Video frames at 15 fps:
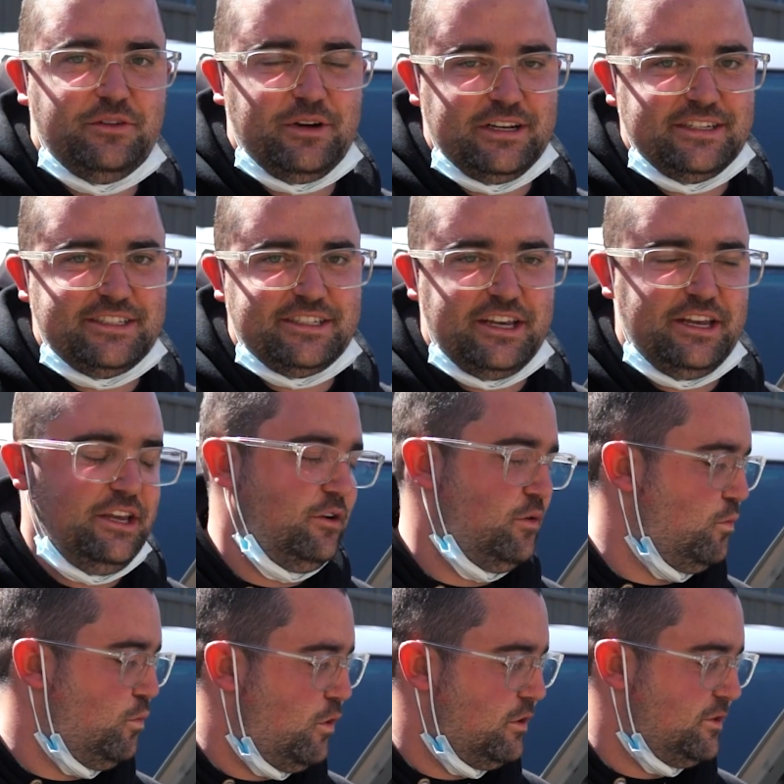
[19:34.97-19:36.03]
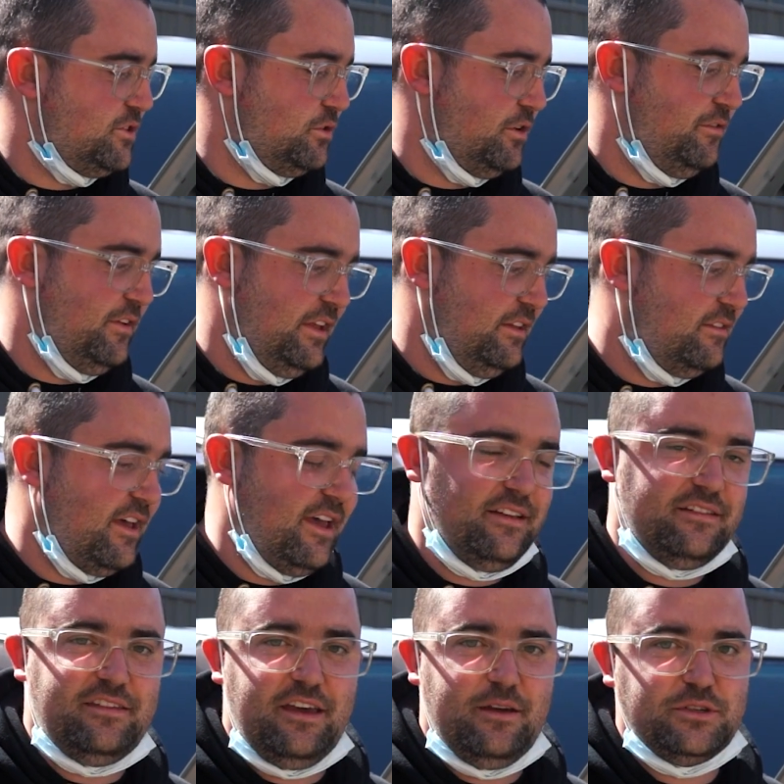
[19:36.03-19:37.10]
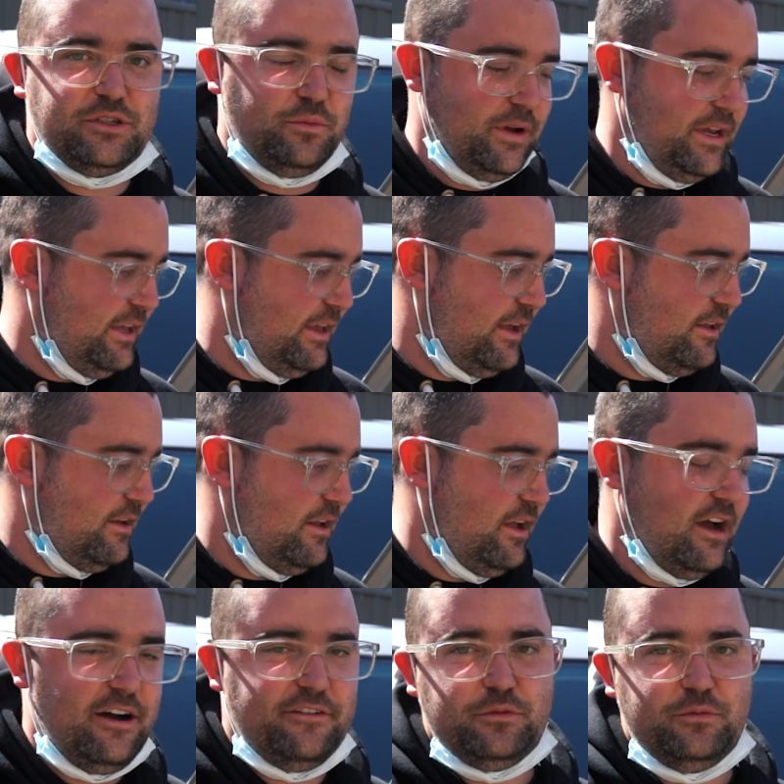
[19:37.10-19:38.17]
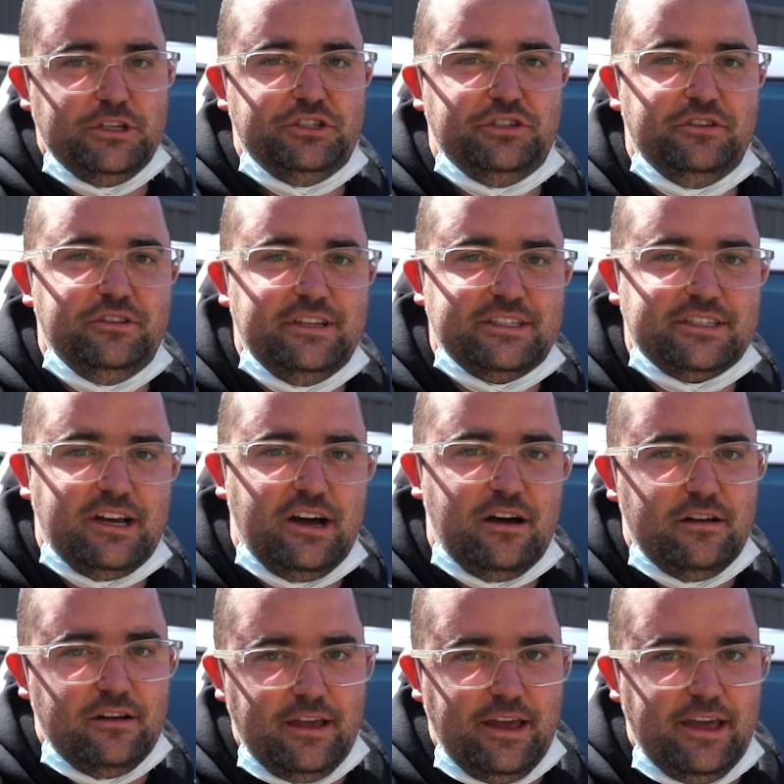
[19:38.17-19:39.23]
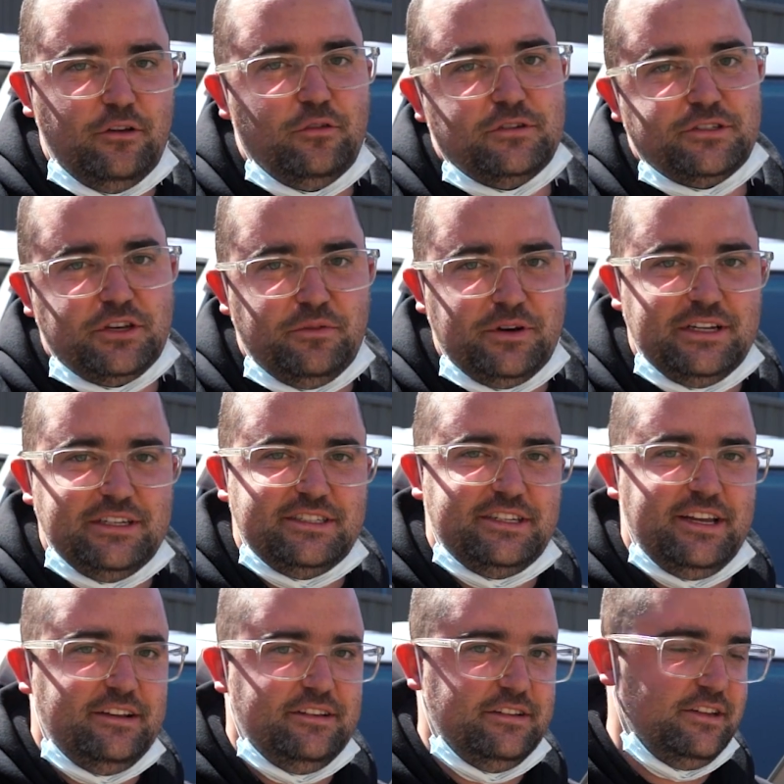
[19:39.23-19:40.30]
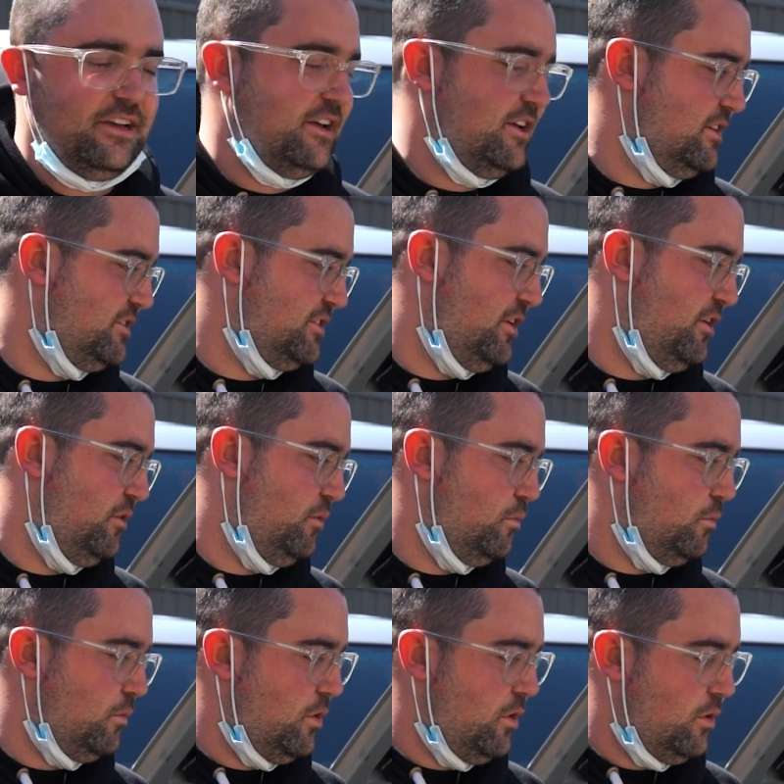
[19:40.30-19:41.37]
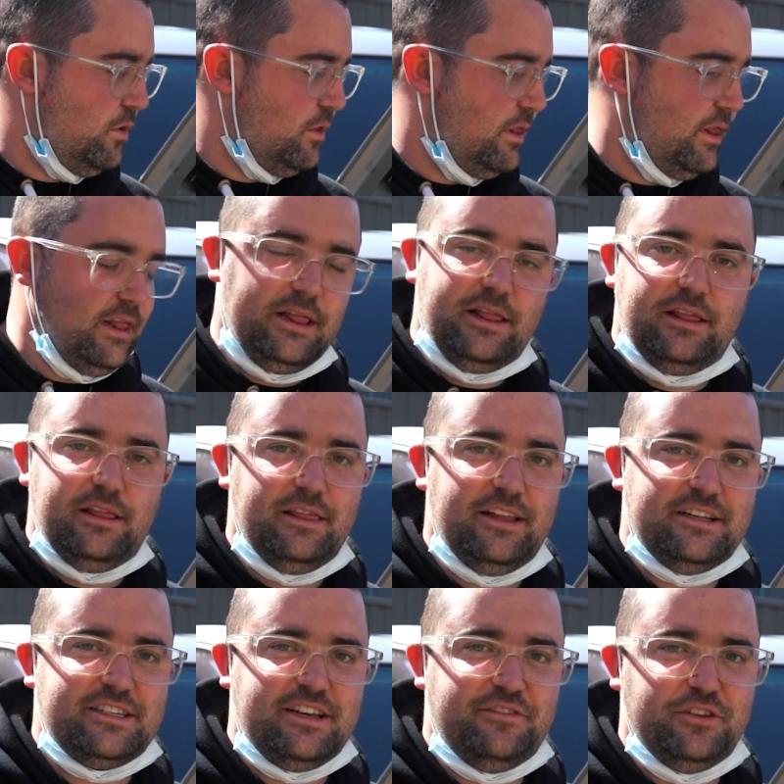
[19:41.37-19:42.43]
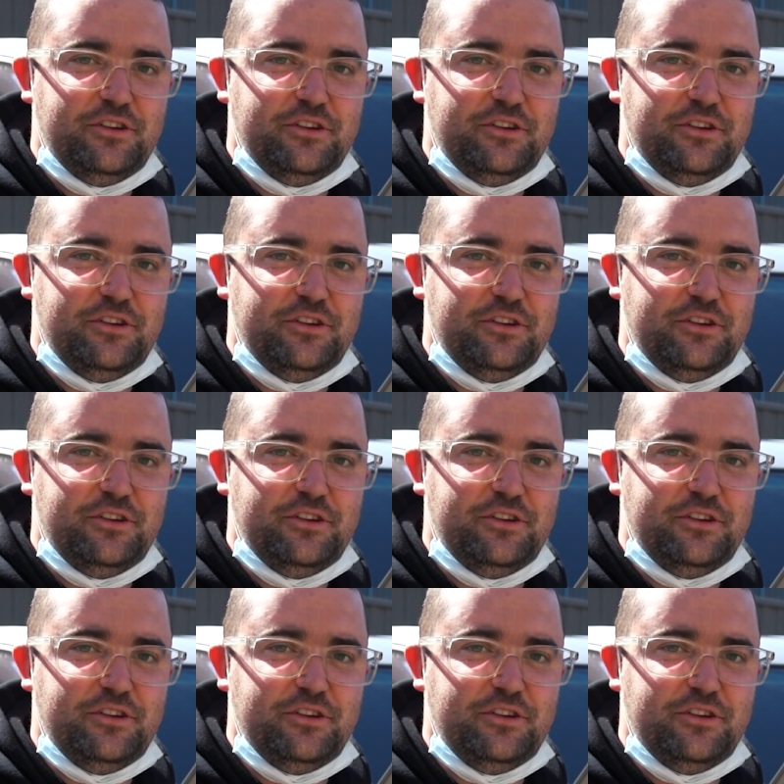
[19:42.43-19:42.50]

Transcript: we're going to see what sort of intake temps we get after we tune this car and also when it's standard. So let's have a